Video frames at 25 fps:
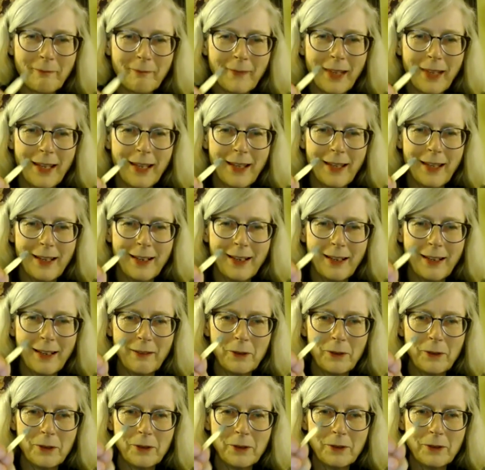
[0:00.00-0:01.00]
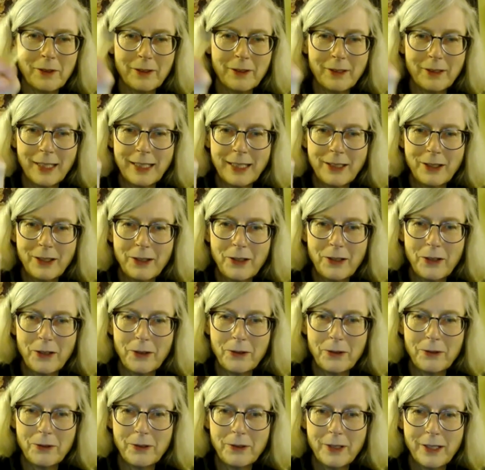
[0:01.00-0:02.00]
and I will let you
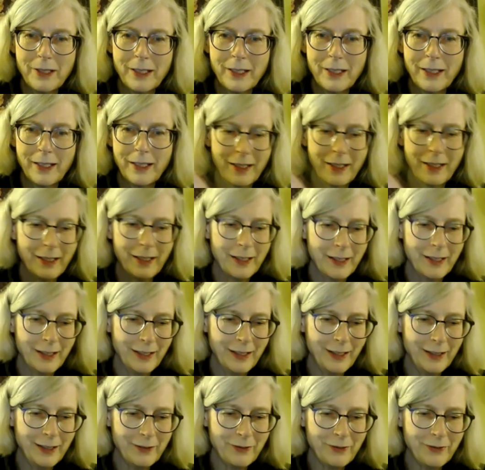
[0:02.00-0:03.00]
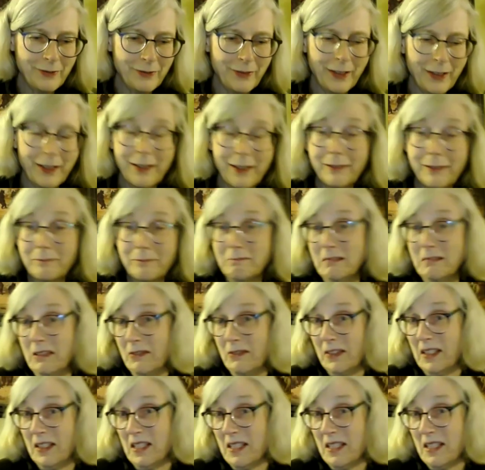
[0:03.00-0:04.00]
know if uh,
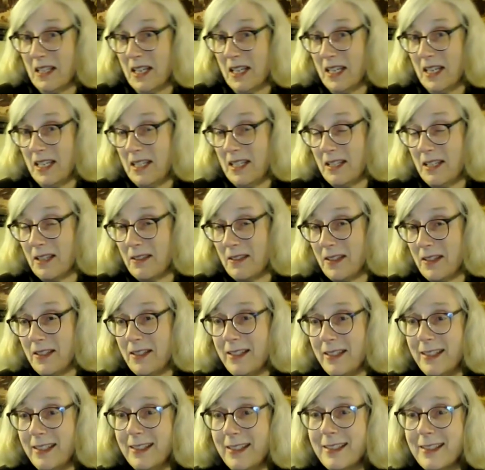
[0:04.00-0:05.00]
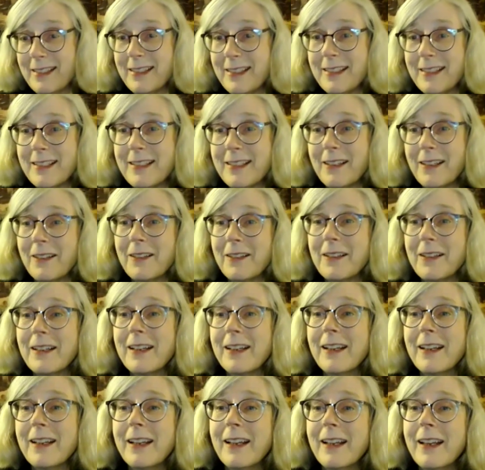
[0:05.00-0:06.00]
if I get any of these seeds to start.
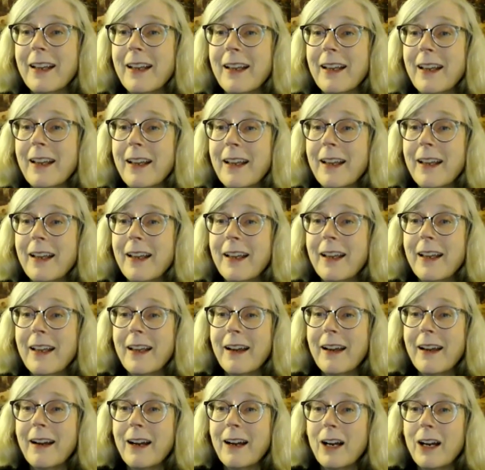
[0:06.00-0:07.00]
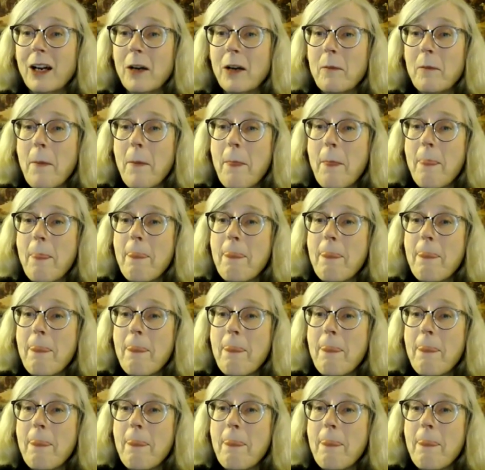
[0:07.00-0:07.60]
Um,